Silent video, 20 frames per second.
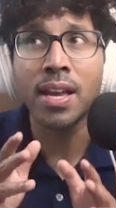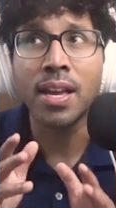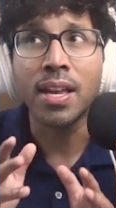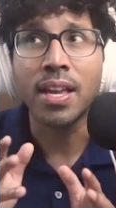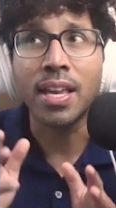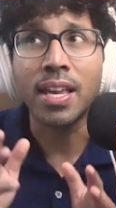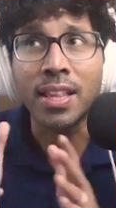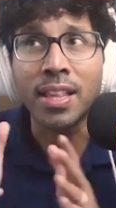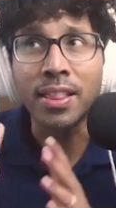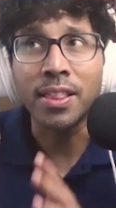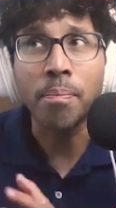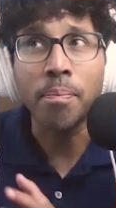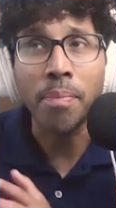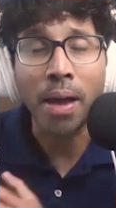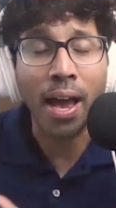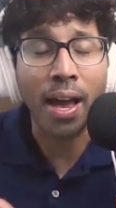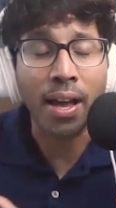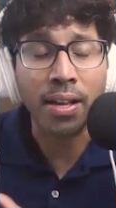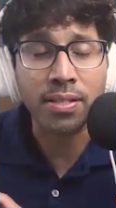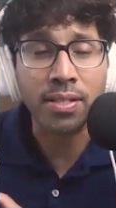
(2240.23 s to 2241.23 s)
in the
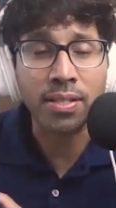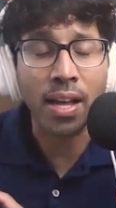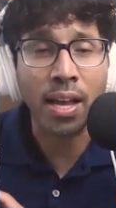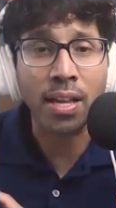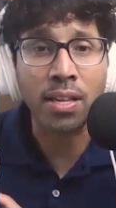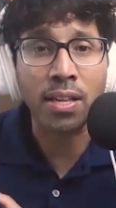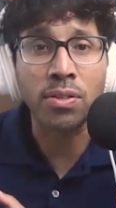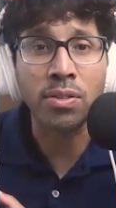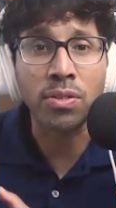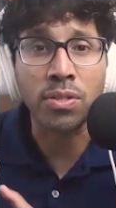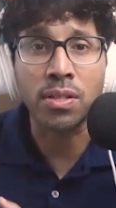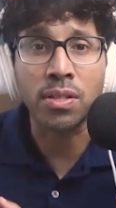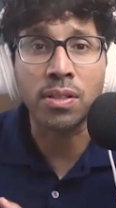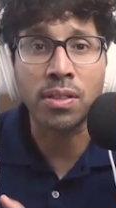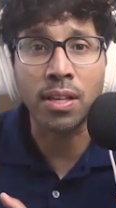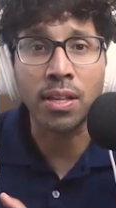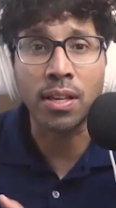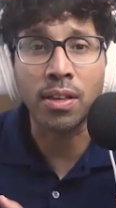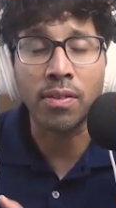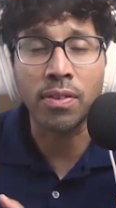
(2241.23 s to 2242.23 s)
past, I used to
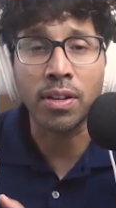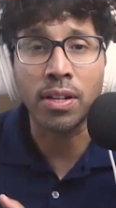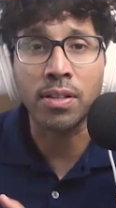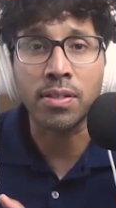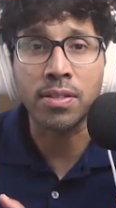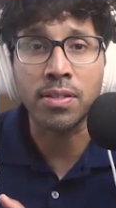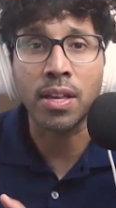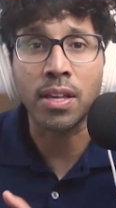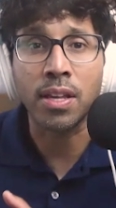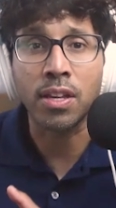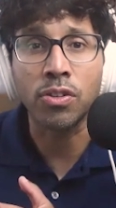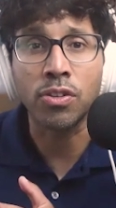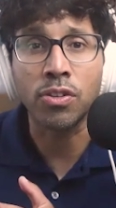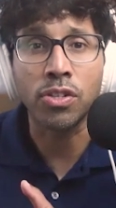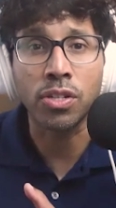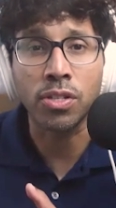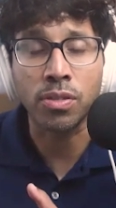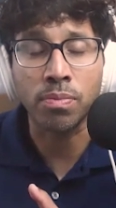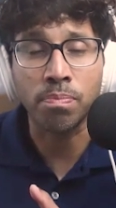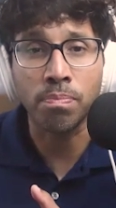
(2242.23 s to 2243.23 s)
think of it as like you're
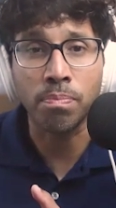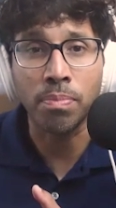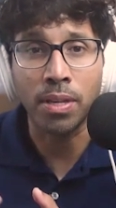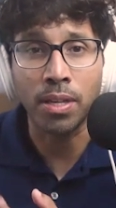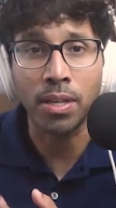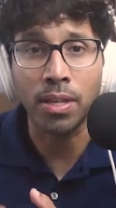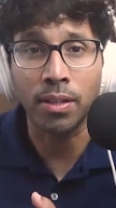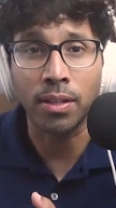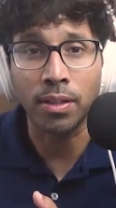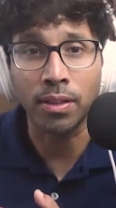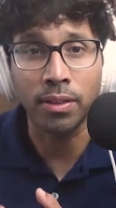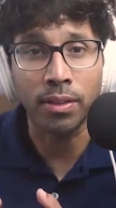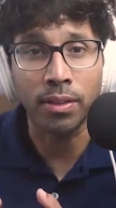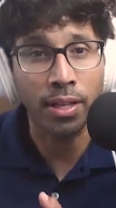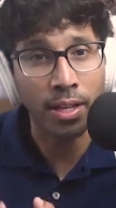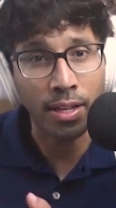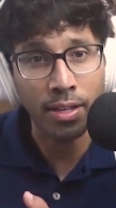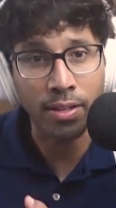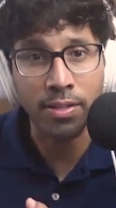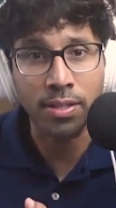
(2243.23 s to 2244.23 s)
just being
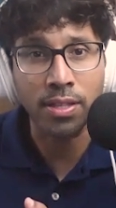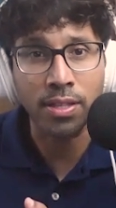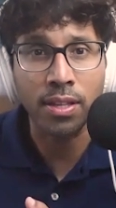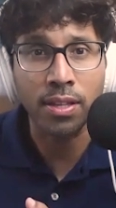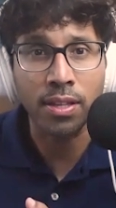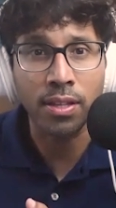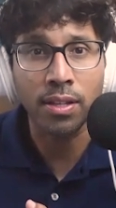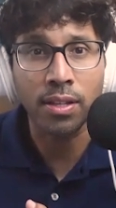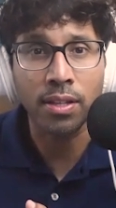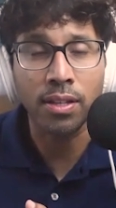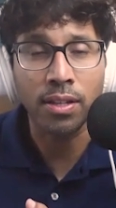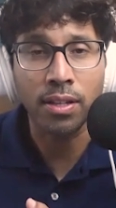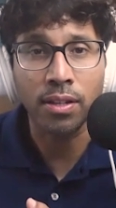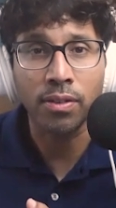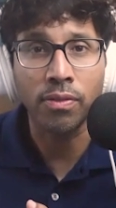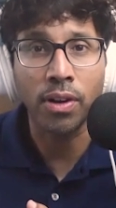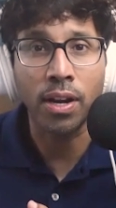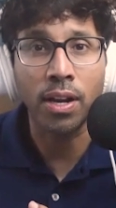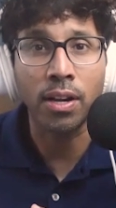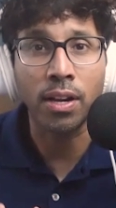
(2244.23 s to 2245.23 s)
lazy,
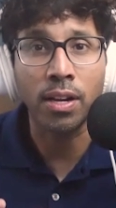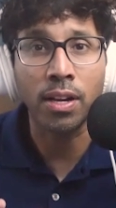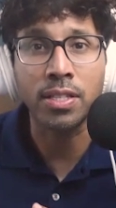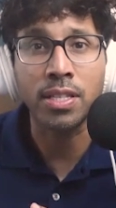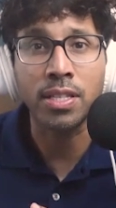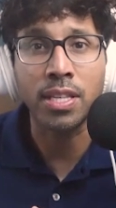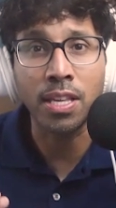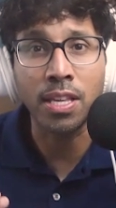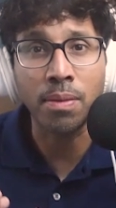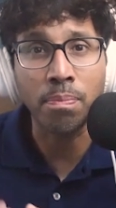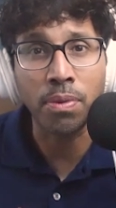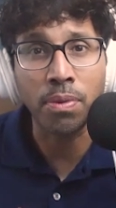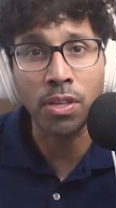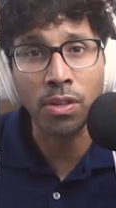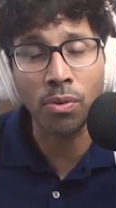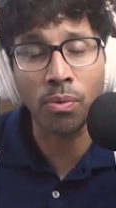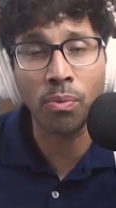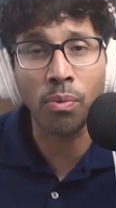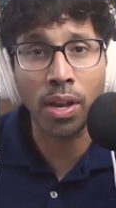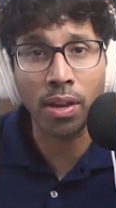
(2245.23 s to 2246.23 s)
right? And it's keeping
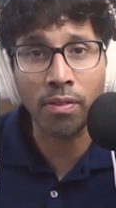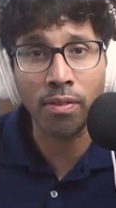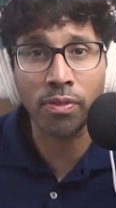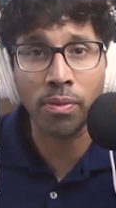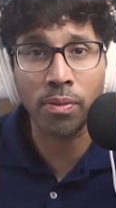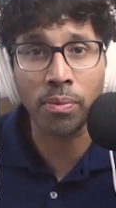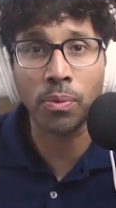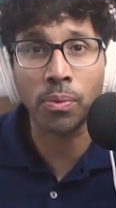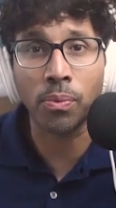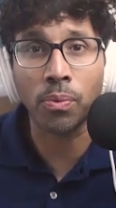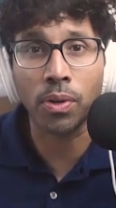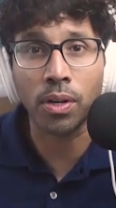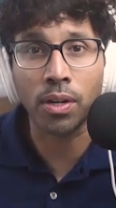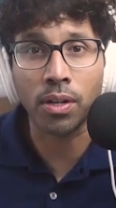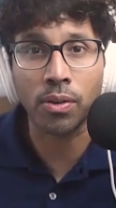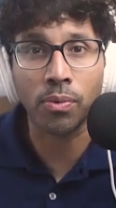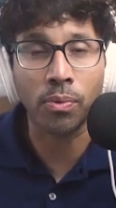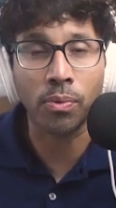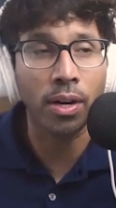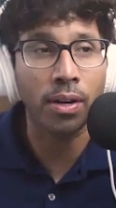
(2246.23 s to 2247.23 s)
you away from the
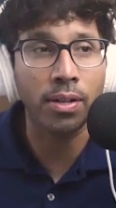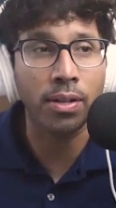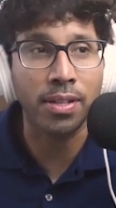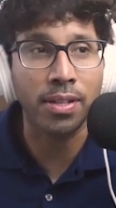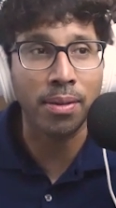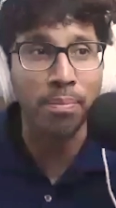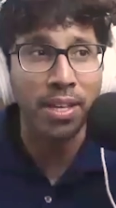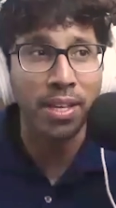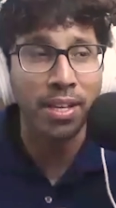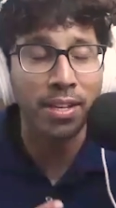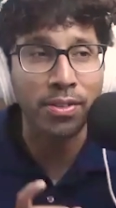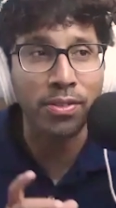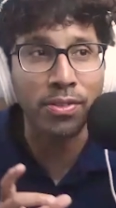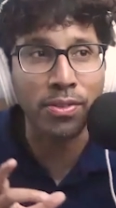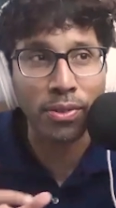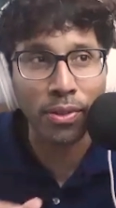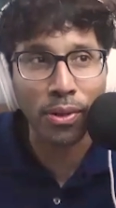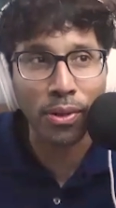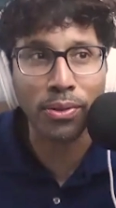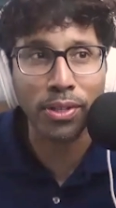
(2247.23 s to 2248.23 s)
work. Whereas I'm like
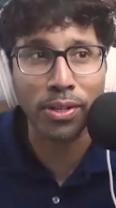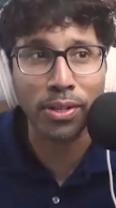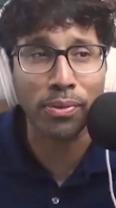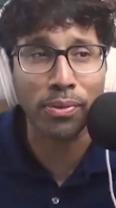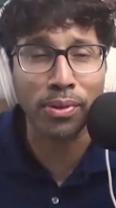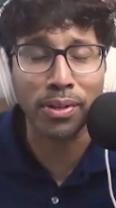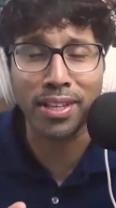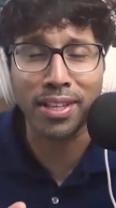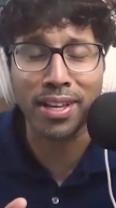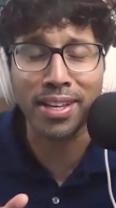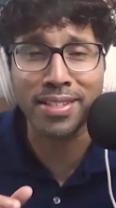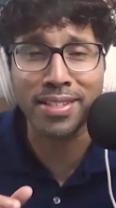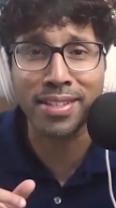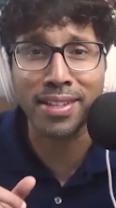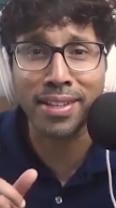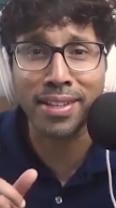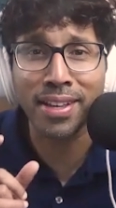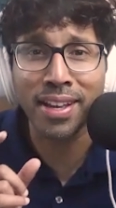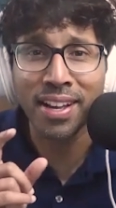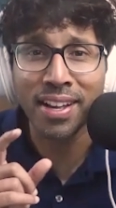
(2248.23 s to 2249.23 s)
slowly
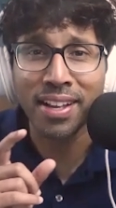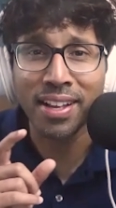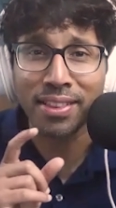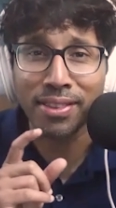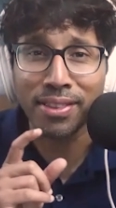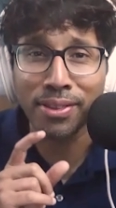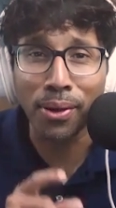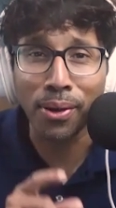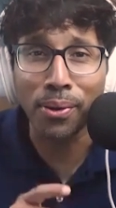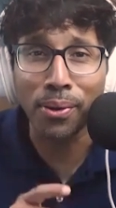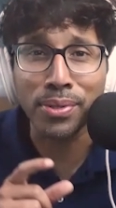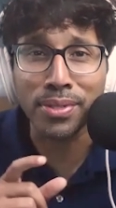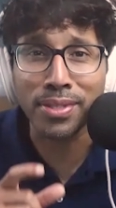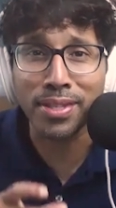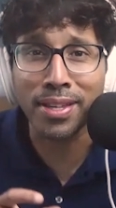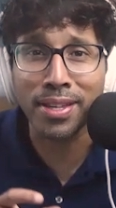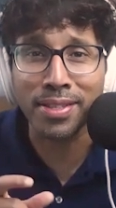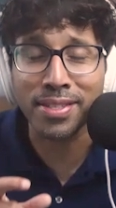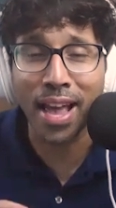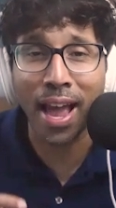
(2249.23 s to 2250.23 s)
realizing those
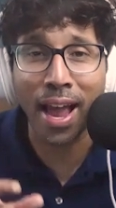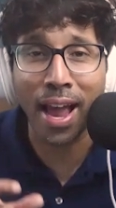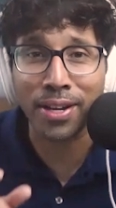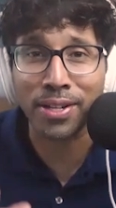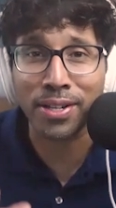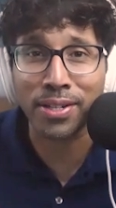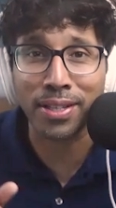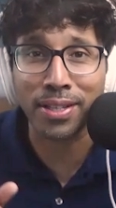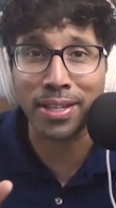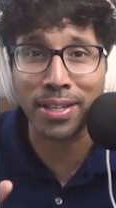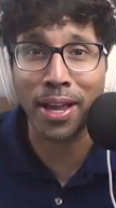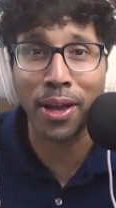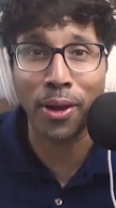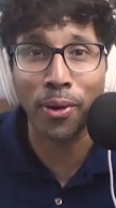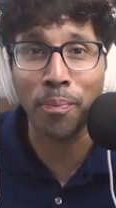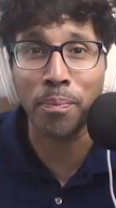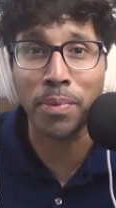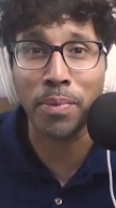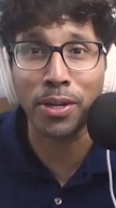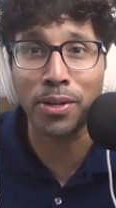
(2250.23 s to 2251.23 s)
things actually
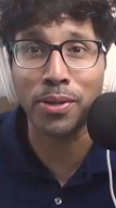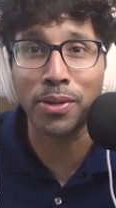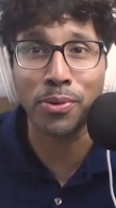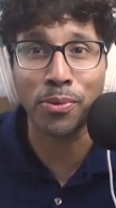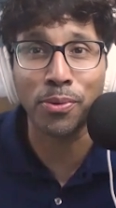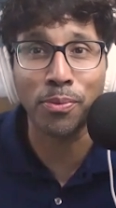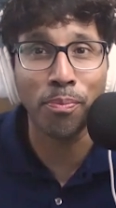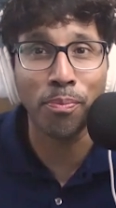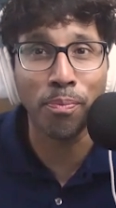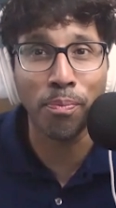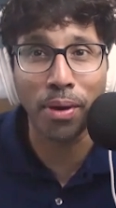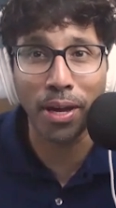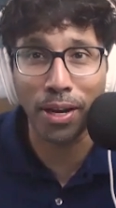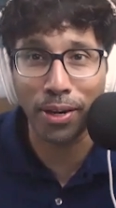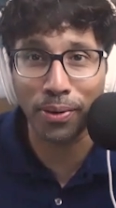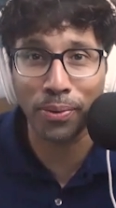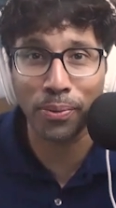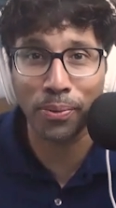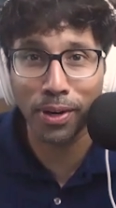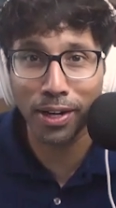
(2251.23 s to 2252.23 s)
help me to do
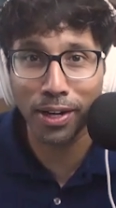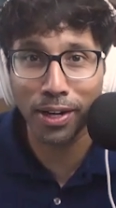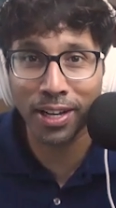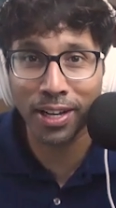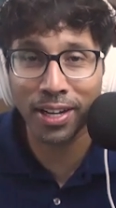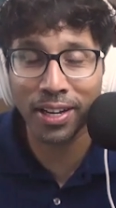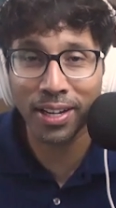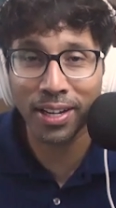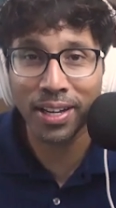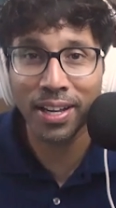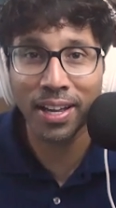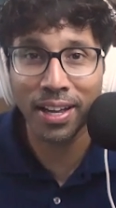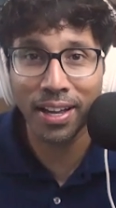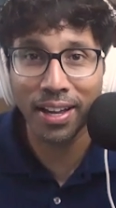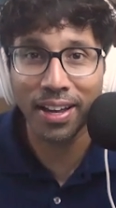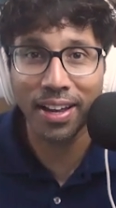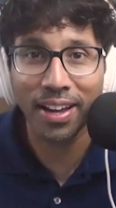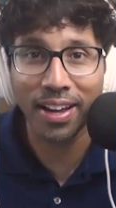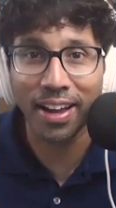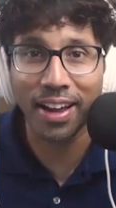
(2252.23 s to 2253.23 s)
better work.
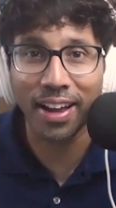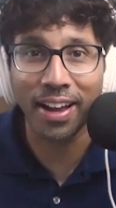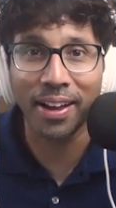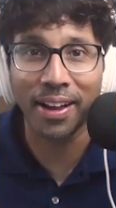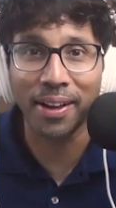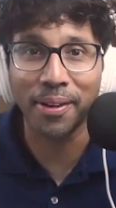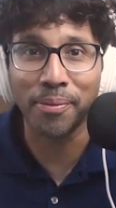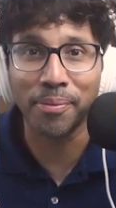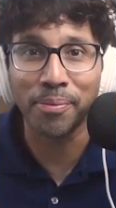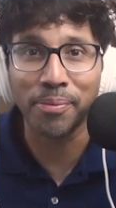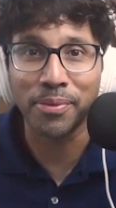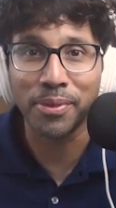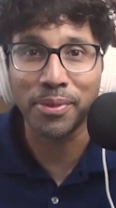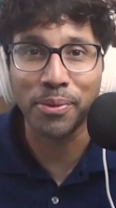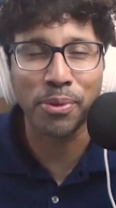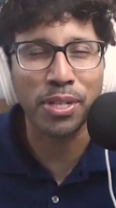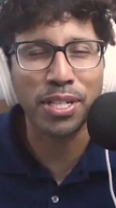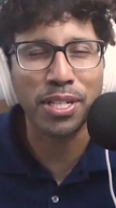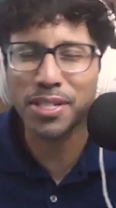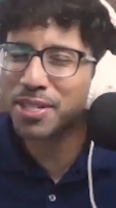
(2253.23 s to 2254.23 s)

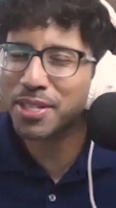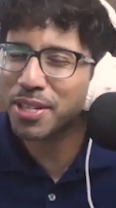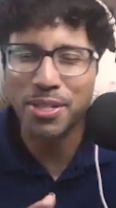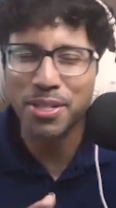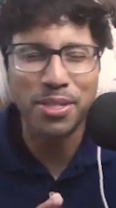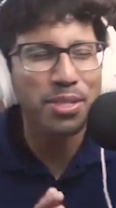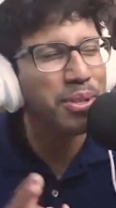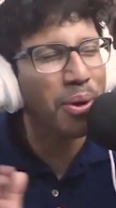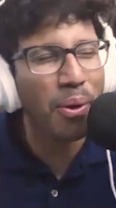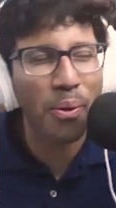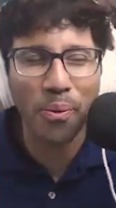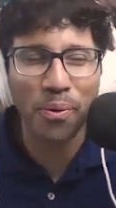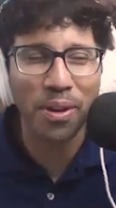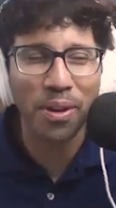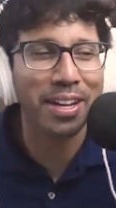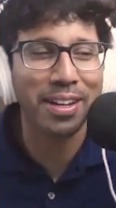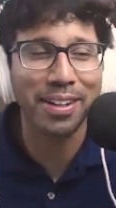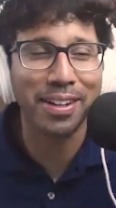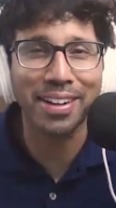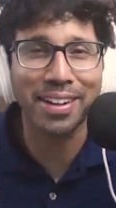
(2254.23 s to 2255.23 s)
Which is just so
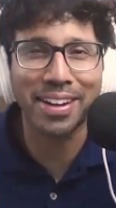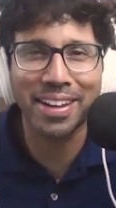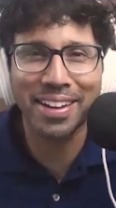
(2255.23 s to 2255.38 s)
weird,